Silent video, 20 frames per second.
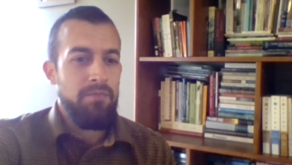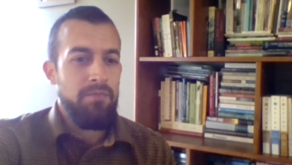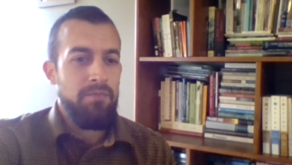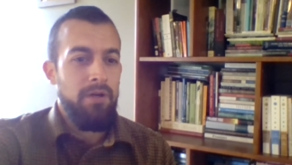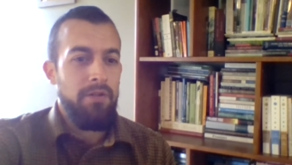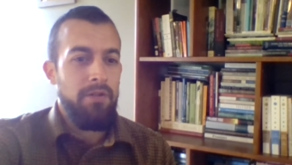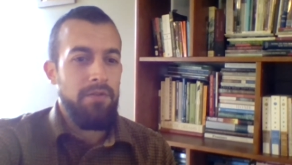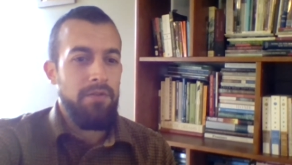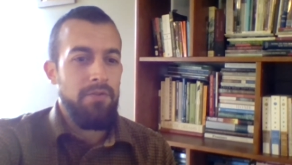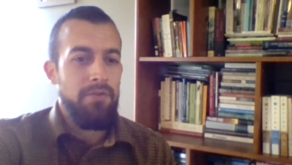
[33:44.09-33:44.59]

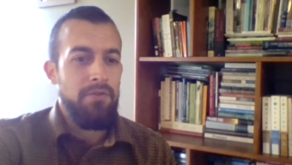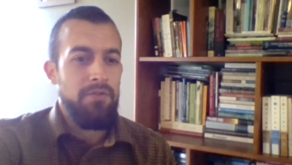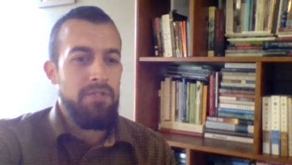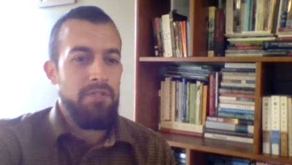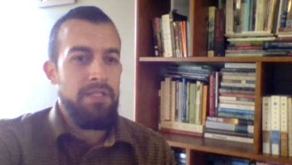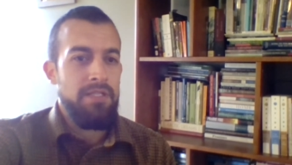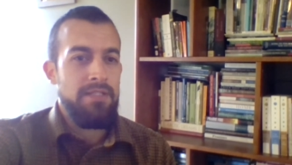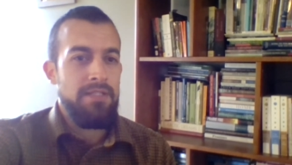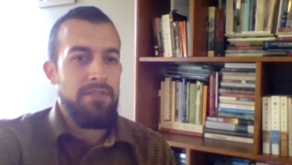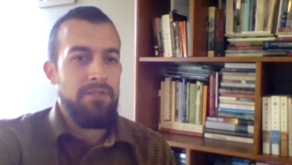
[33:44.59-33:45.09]
all the news
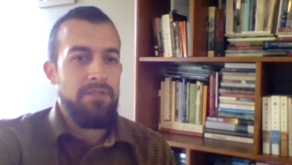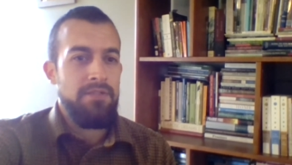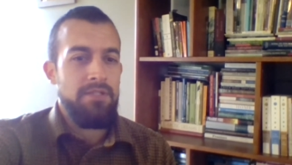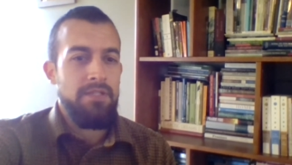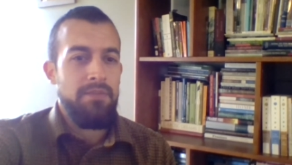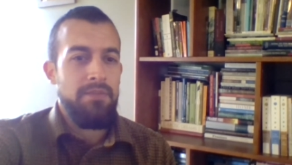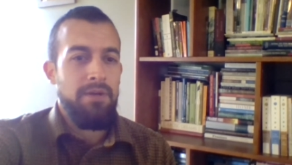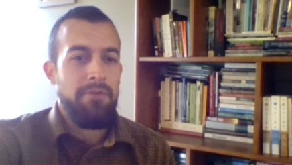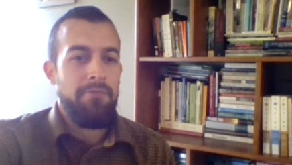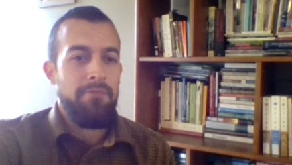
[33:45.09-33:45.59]
things you see
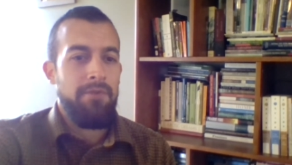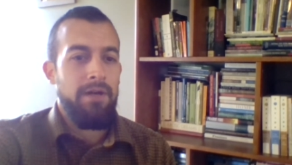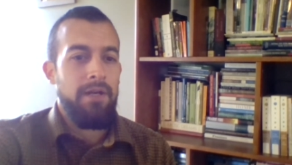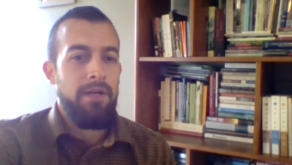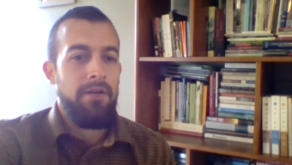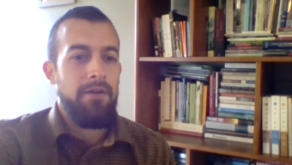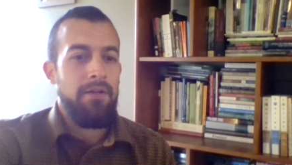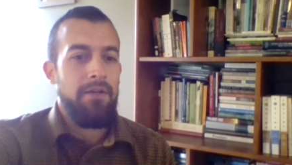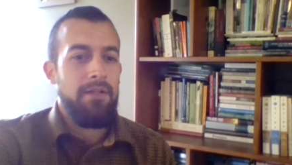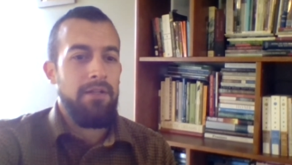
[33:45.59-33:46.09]
about
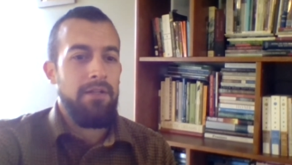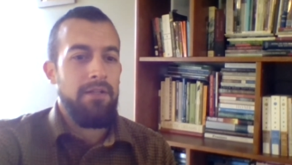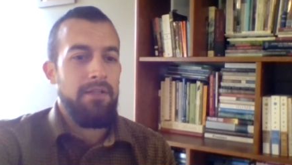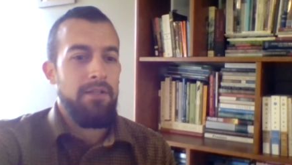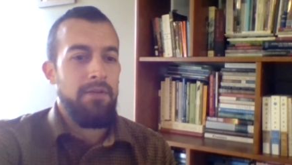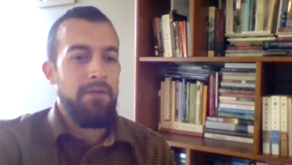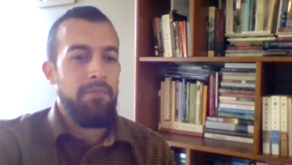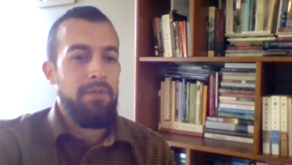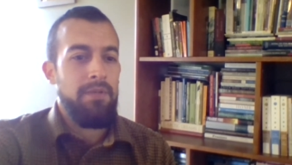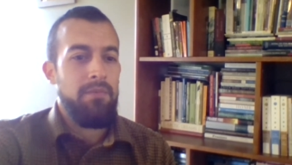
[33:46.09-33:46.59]
fire, and
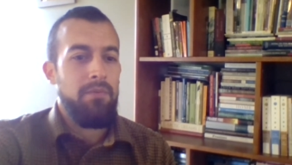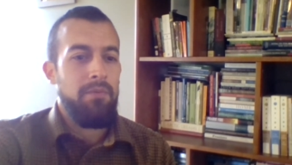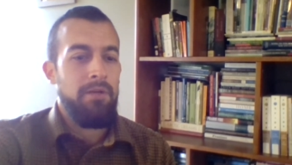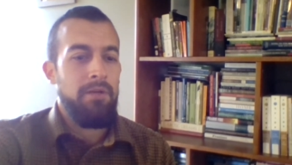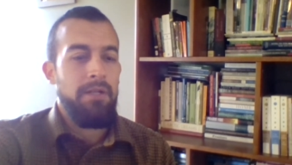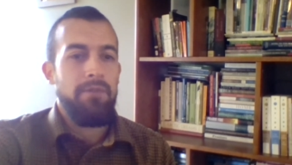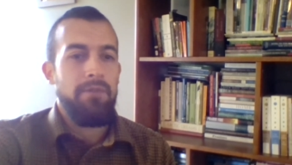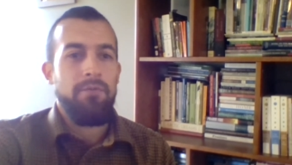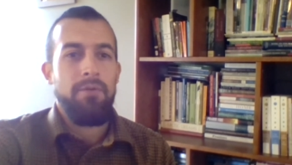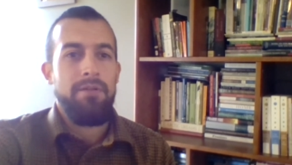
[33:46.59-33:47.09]
people
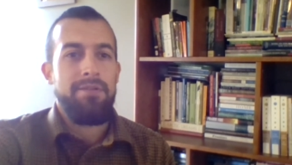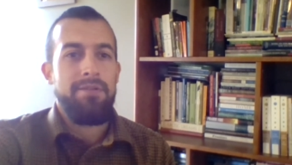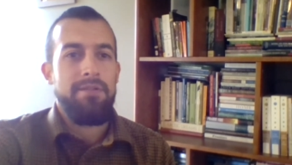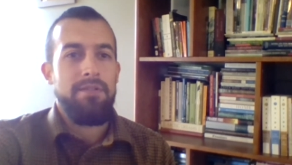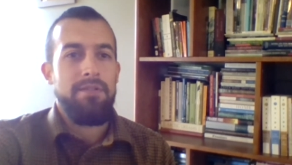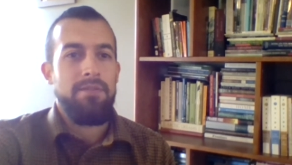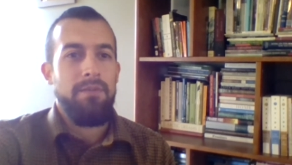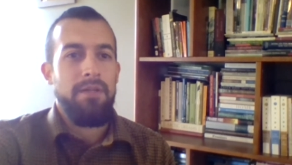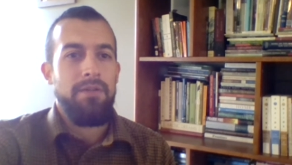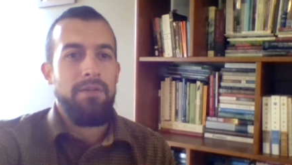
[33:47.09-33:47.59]
might have
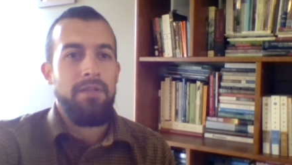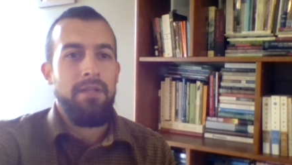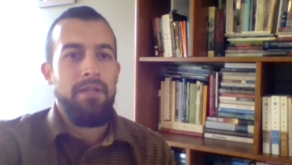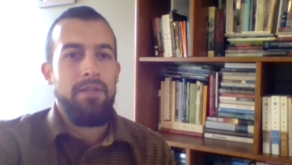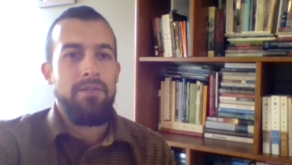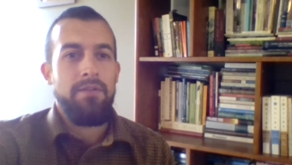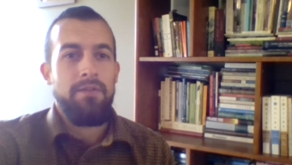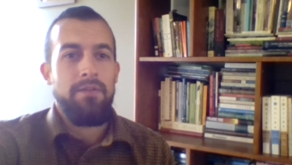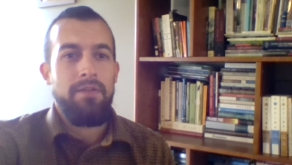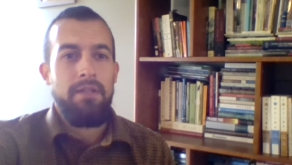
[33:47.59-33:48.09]
questions about
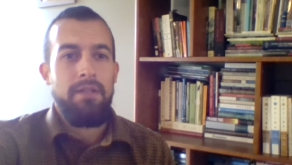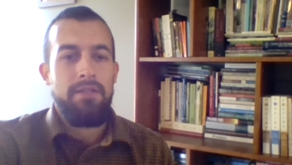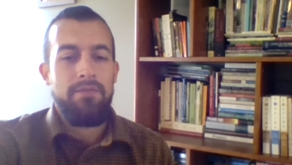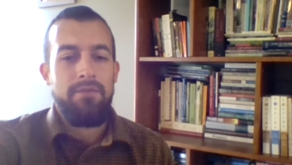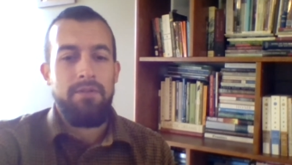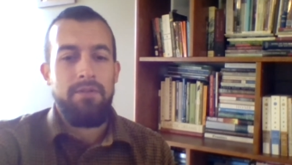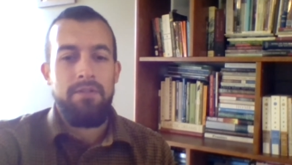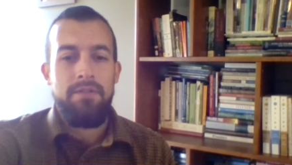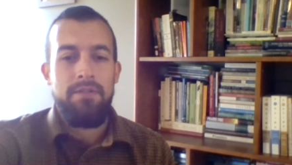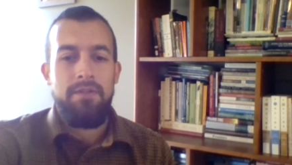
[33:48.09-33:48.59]
that. So thanks
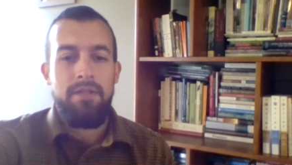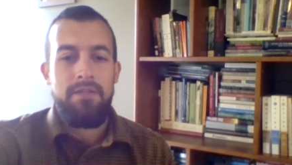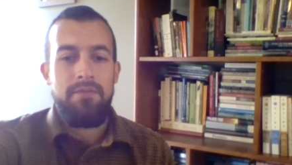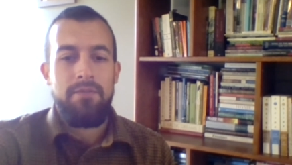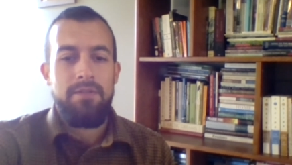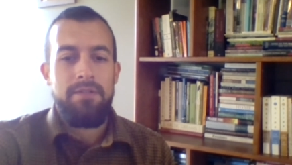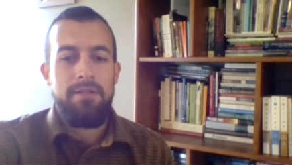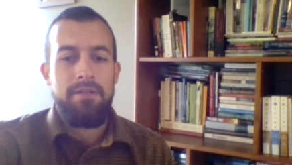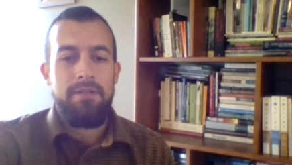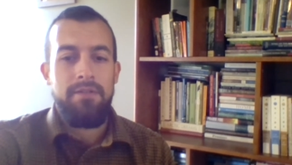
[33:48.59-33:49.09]
for
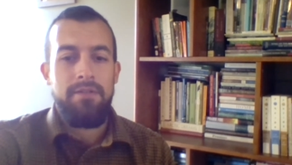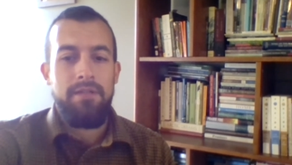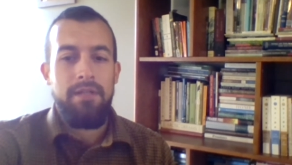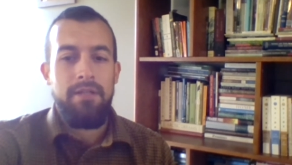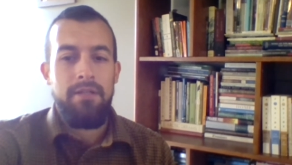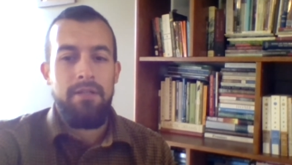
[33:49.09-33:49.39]
sharing that.